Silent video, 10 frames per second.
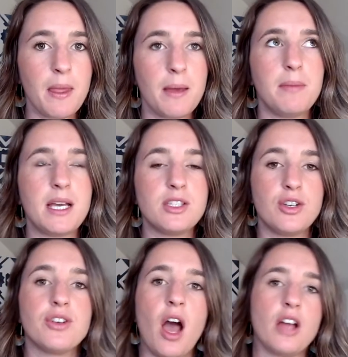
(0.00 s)
because
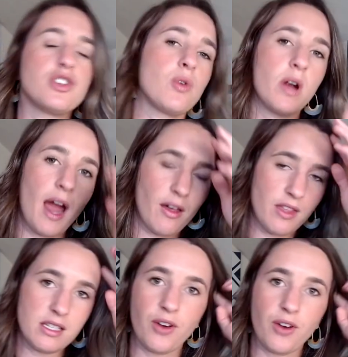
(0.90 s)
you're not sure how
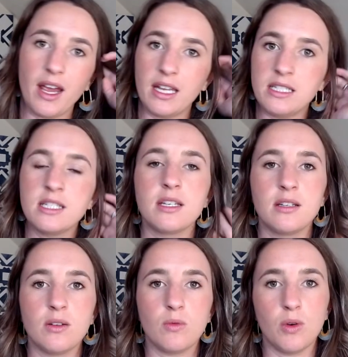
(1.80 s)
this friend
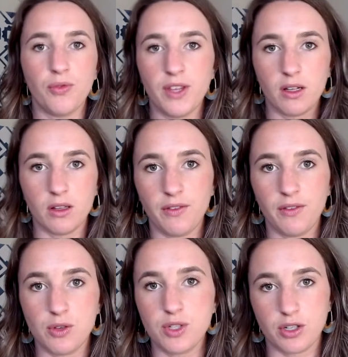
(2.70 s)
will feel if
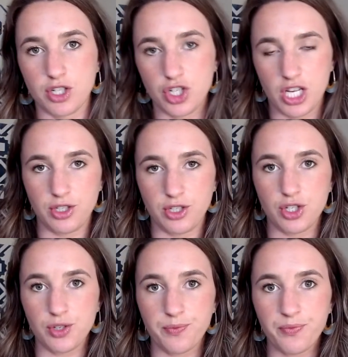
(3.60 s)
you start to
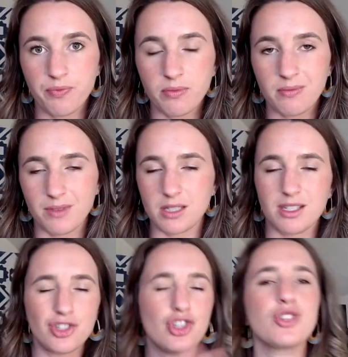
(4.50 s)
change. This
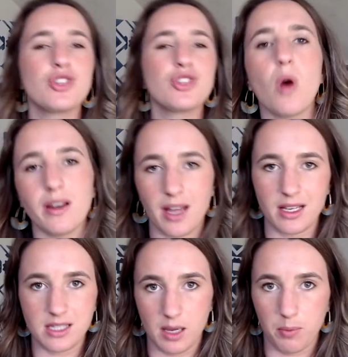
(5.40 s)
is just one
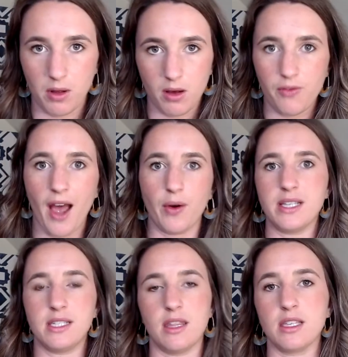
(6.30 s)
example of how I
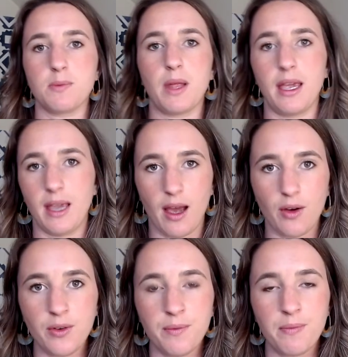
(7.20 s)
see this playing
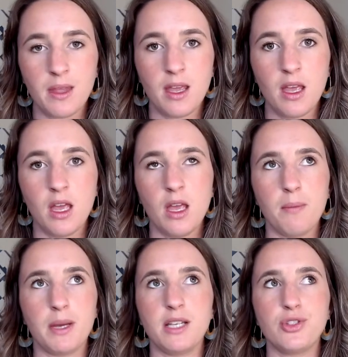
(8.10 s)
out.
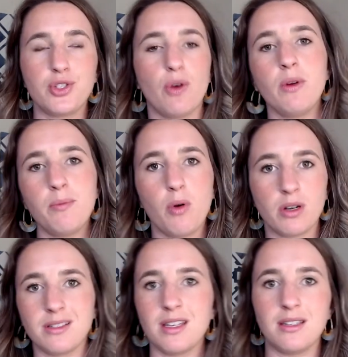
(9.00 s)
But it's so
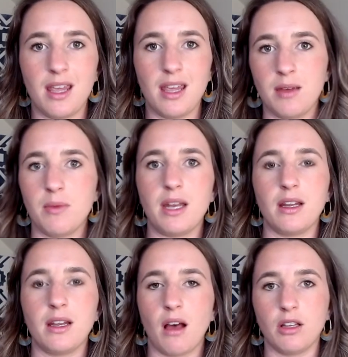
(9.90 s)
important to name and
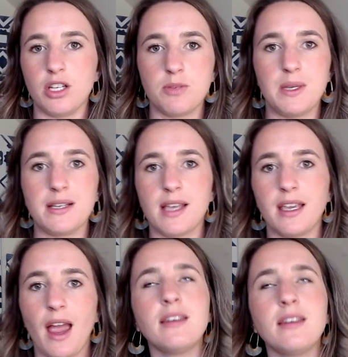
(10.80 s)
acknowledge, because I
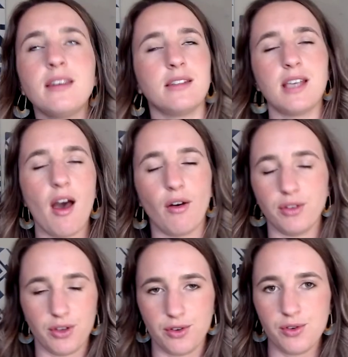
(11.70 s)
cannot tell
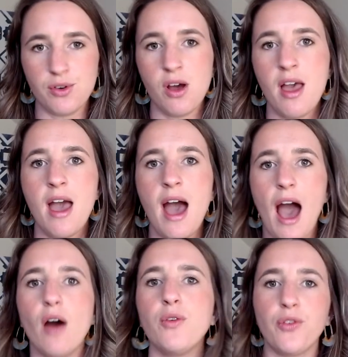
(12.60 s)
you
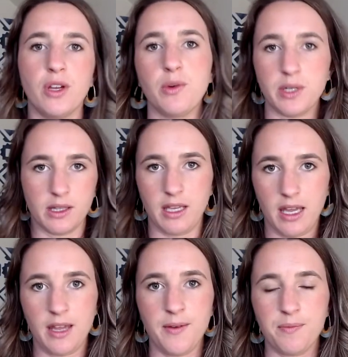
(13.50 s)
how frequently